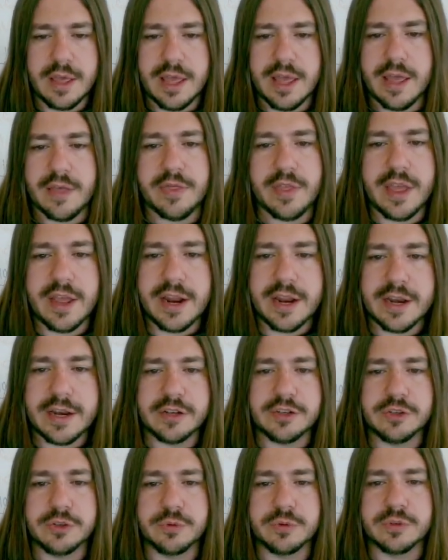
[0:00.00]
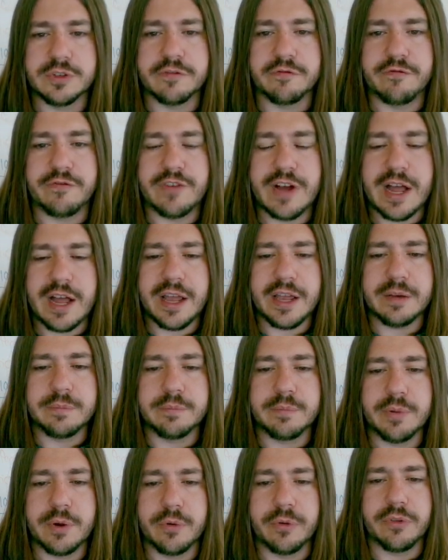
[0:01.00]
And then I need to
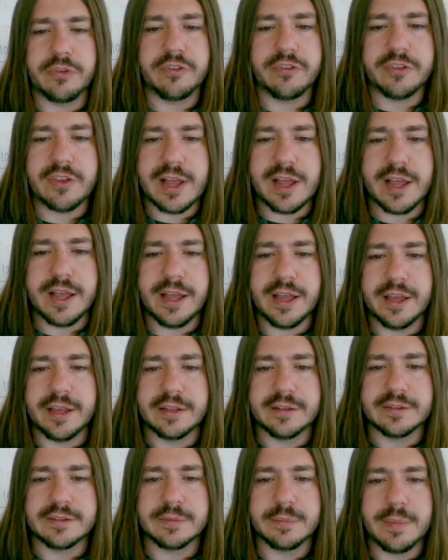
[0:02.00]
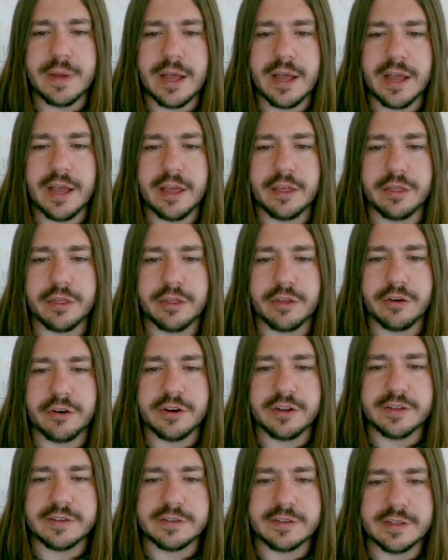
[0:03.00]
divide both sides by
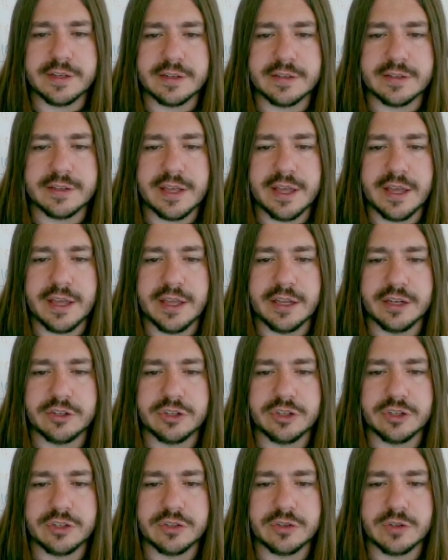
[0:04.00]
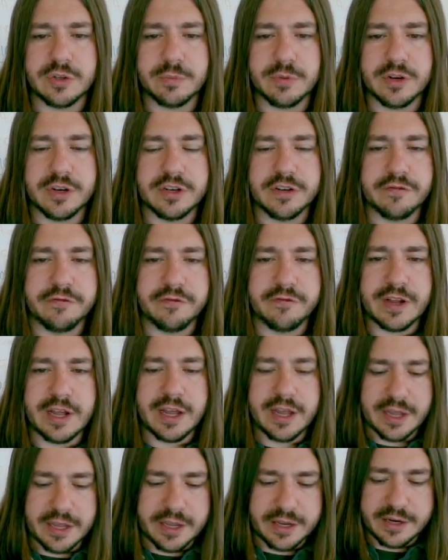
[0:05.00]
36h. So I'm going to
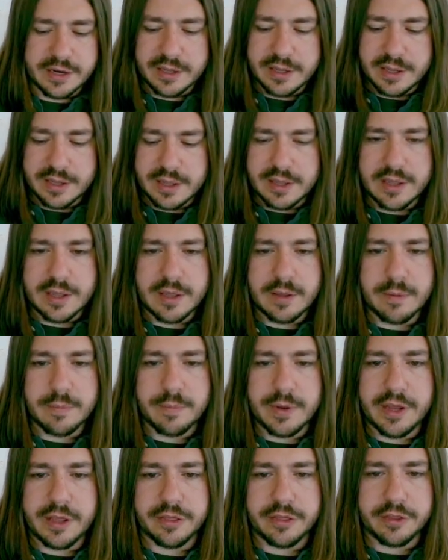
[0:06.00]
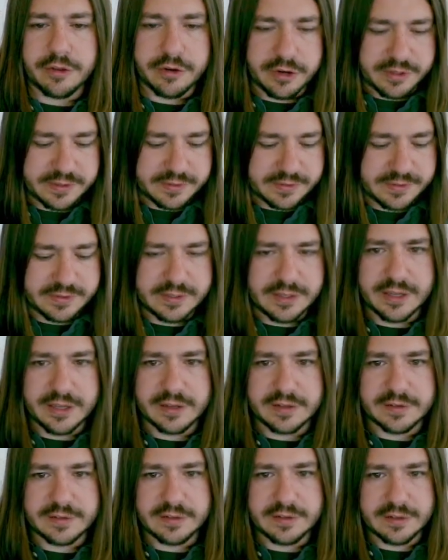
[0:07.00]
divide by
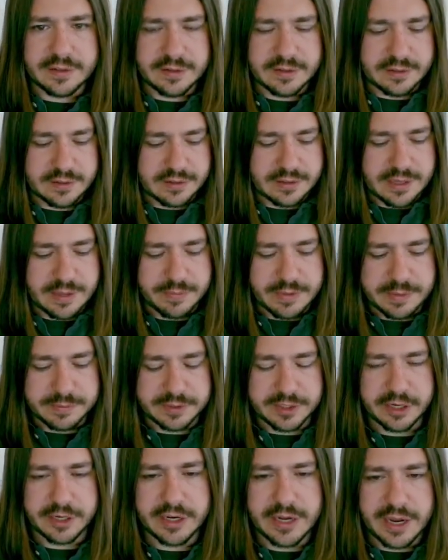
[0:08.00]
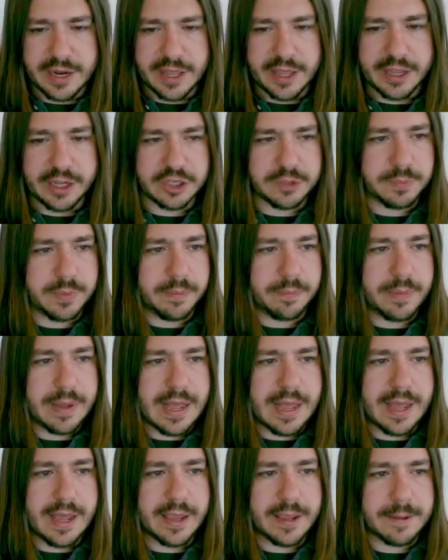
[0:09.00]
36, I'm not sorry, not h, but
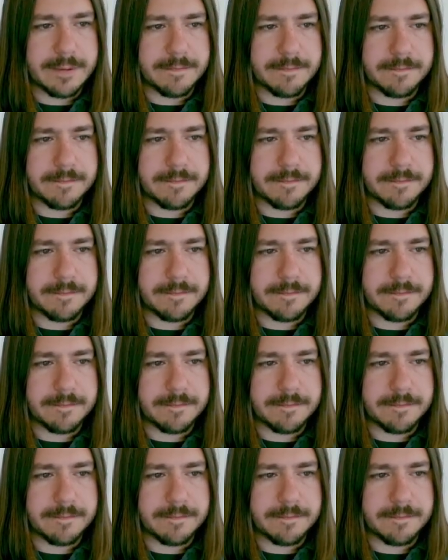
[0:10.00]
pi.